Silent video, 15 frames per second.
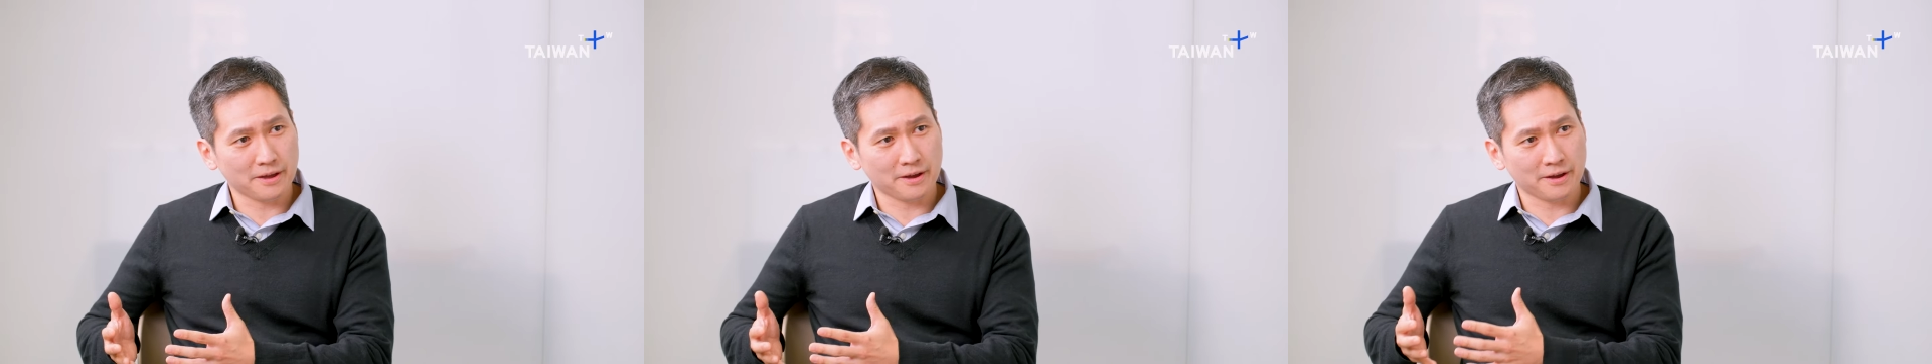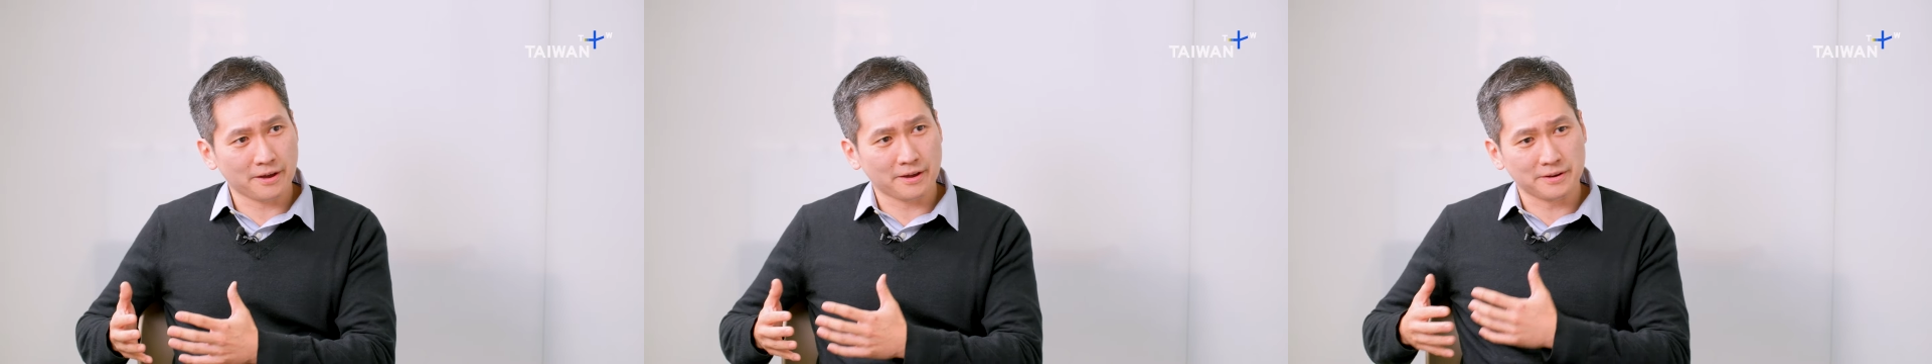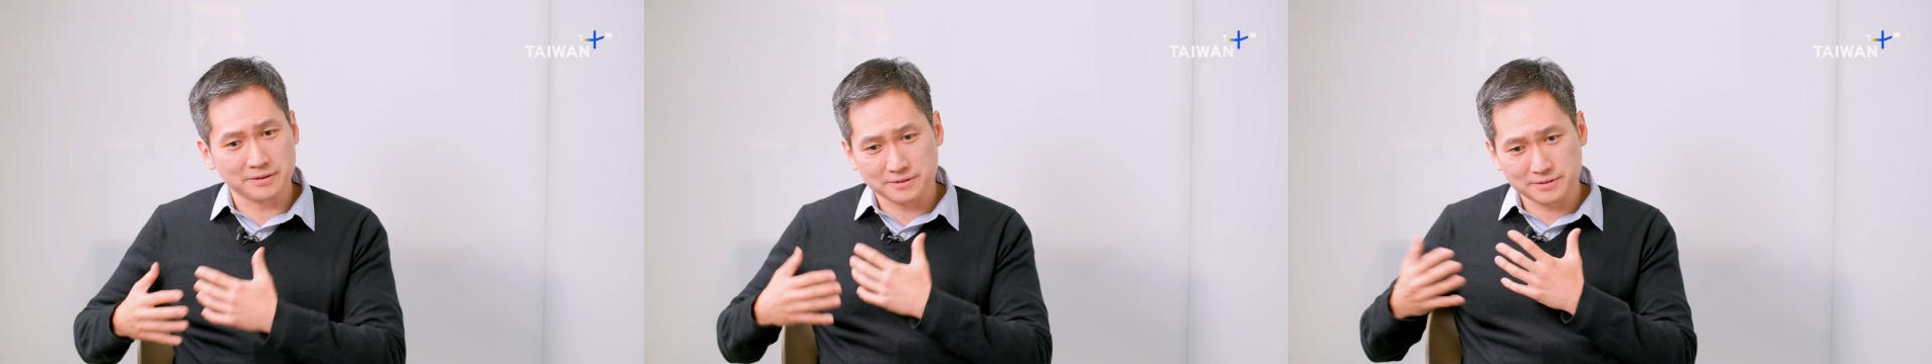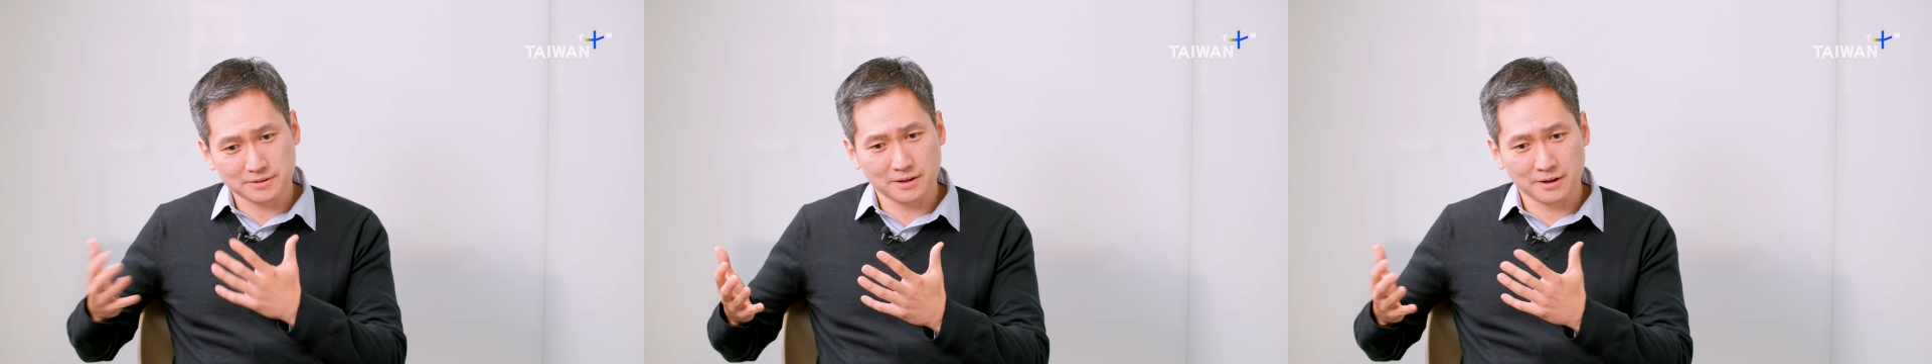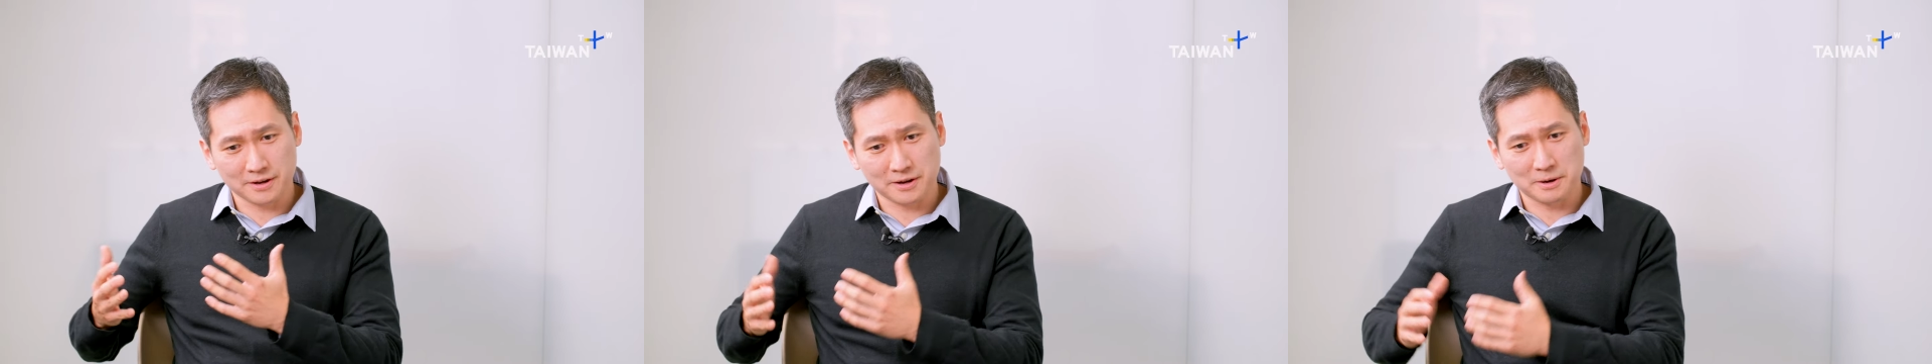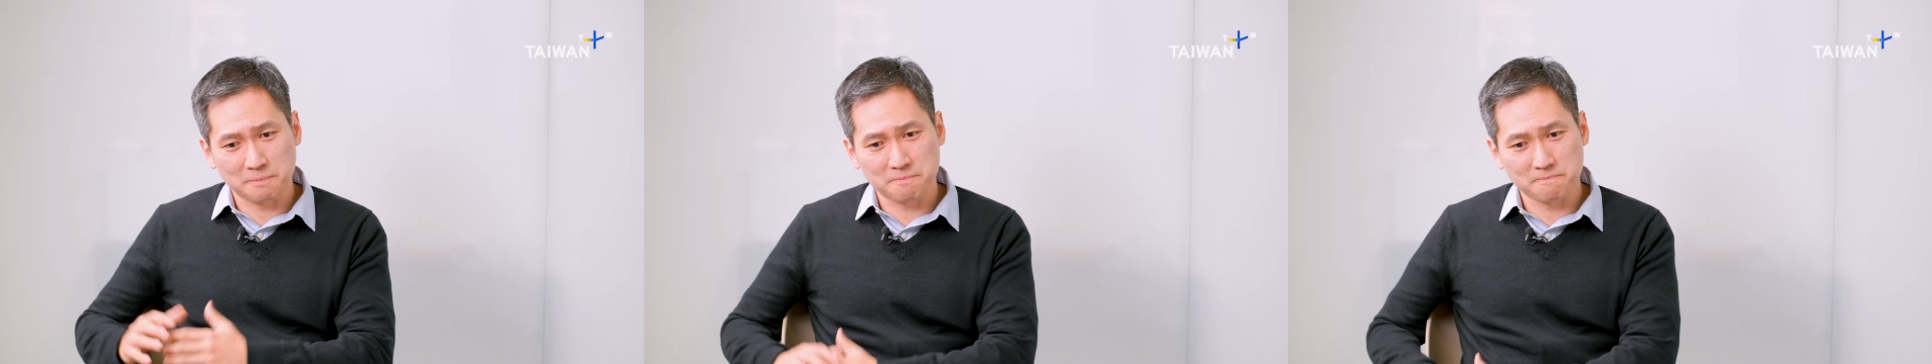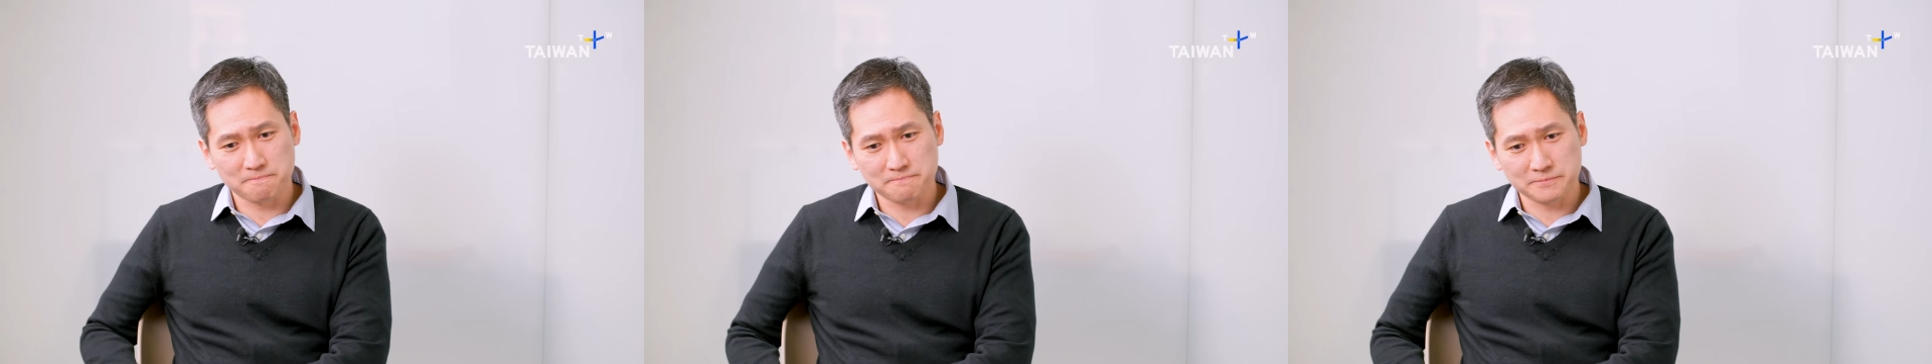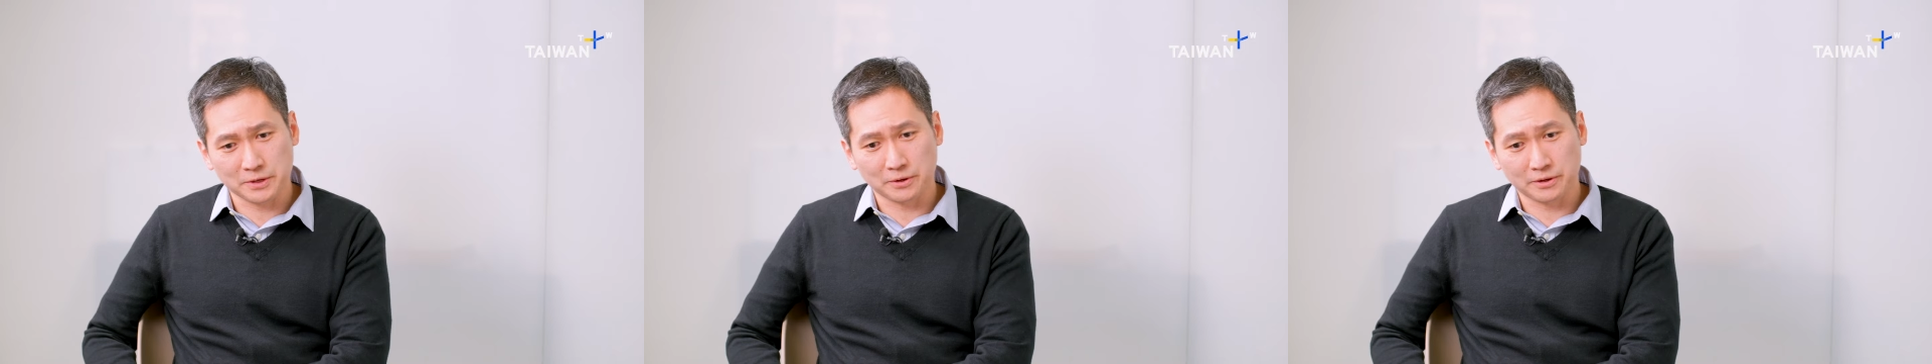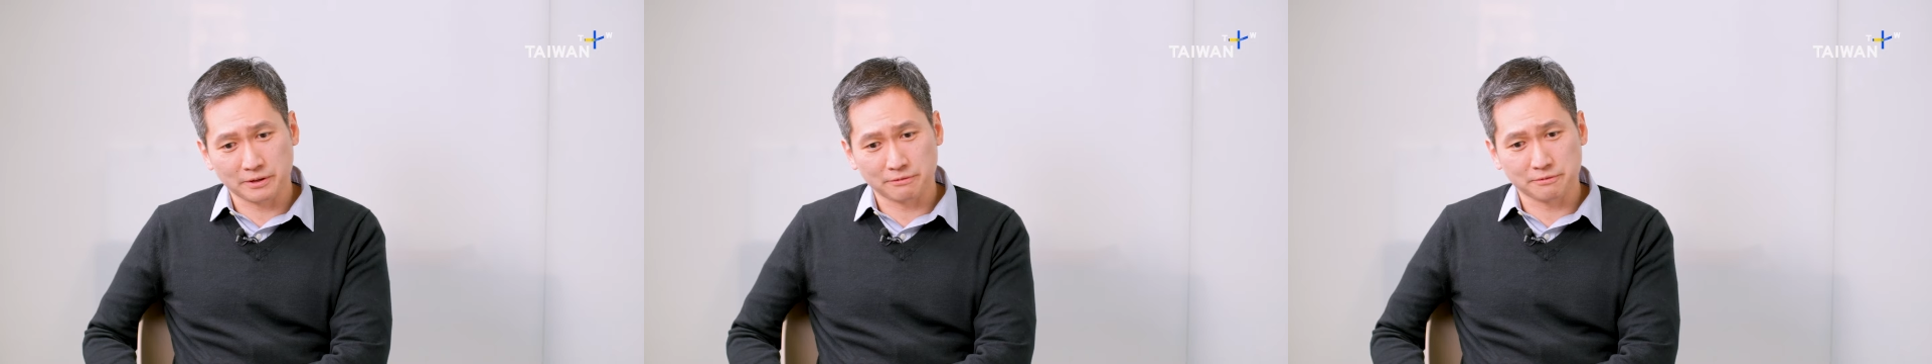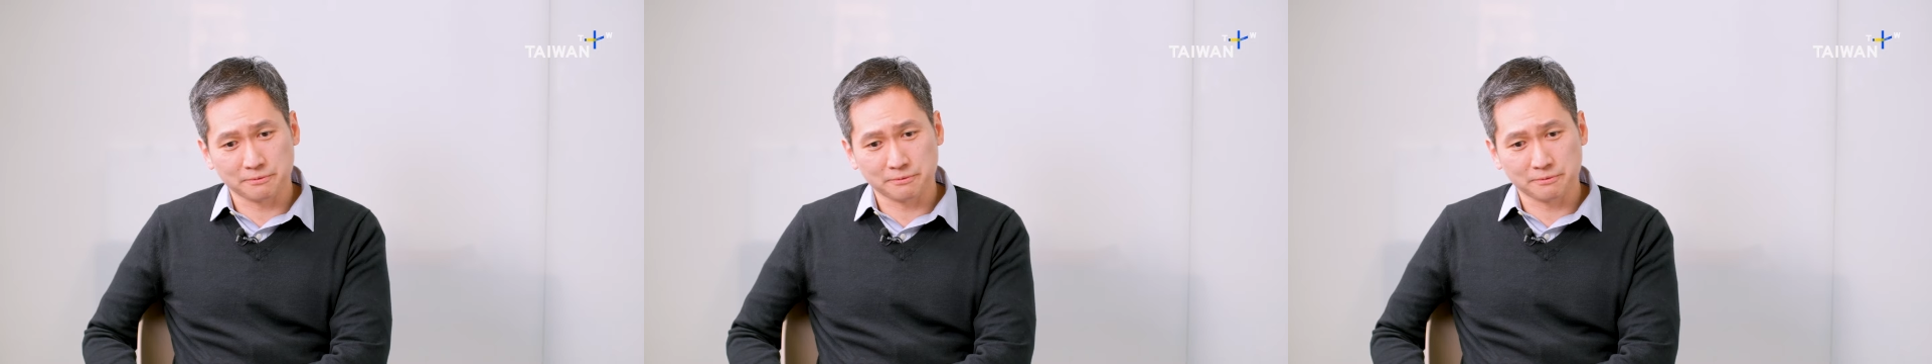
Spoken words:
and you know,